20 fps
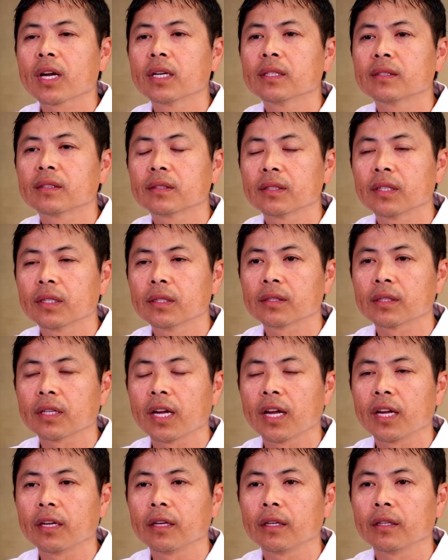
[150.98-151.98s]
consists
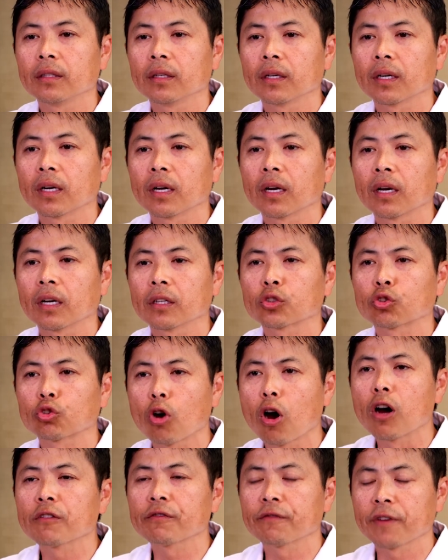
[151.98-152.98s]
a
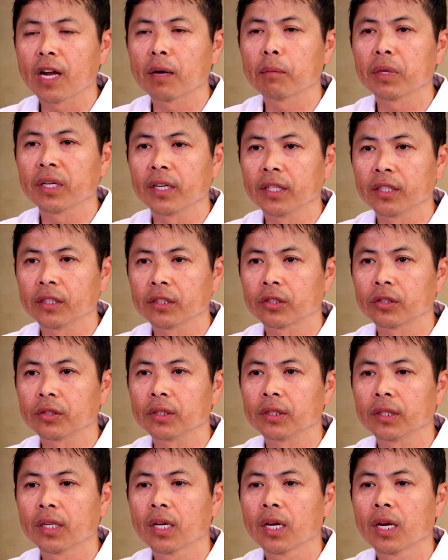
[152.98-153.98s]
strong family
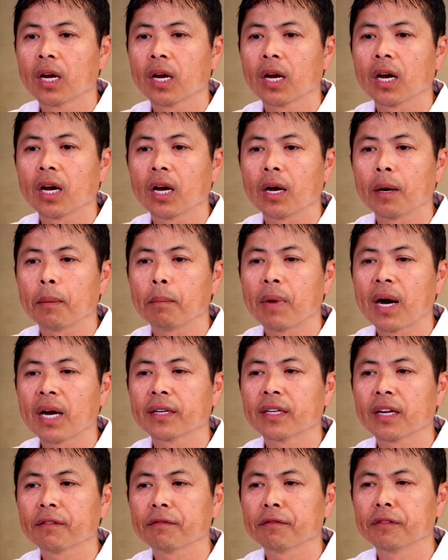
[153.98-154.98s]
history? By
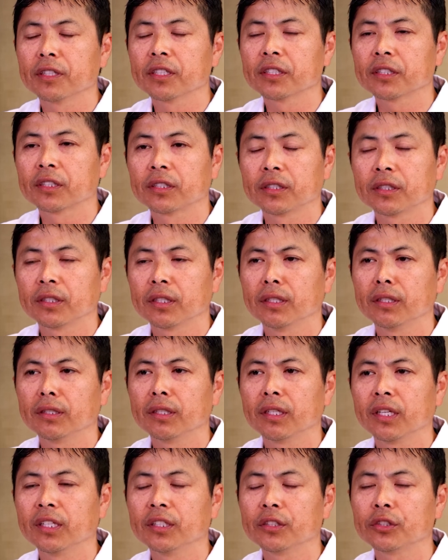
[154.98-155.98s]

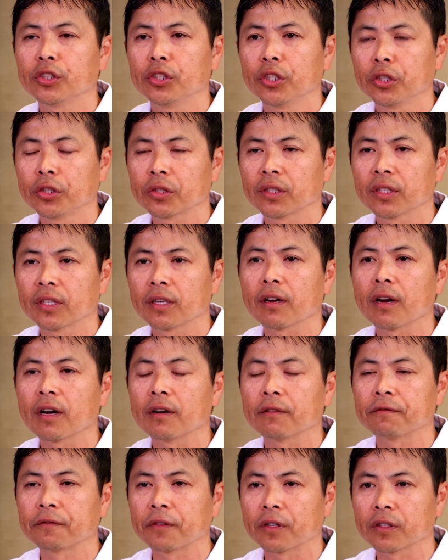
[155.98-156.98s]
definition, is usually
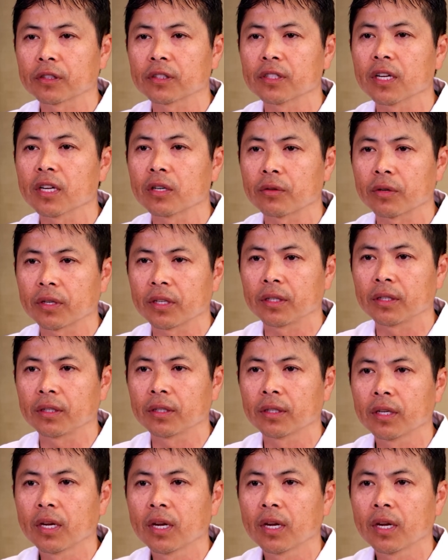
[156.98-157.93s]
a first degree.